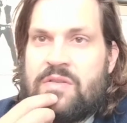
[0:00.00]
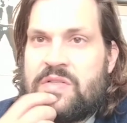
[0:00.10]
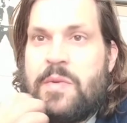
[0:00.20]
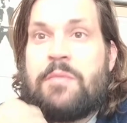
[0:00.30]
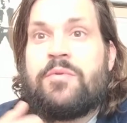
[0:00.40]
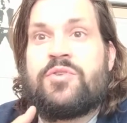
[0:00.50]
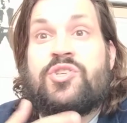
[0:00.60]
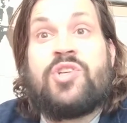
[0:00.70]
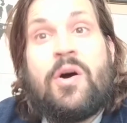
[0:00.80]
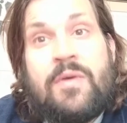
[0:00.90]
as people
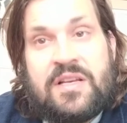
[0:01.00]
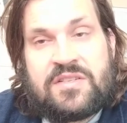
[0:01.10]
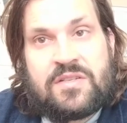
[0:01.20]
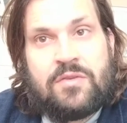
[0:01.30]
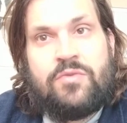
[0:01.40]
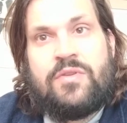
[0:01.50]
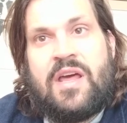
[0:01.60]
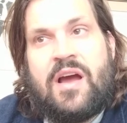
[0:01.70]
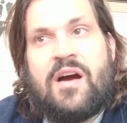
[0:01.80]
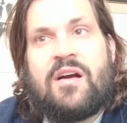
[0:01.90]
show us who
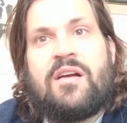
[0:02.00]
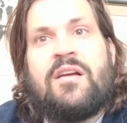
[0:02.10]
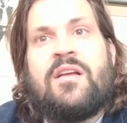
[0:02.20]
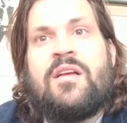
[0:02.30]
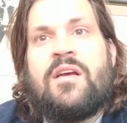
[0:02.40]
they are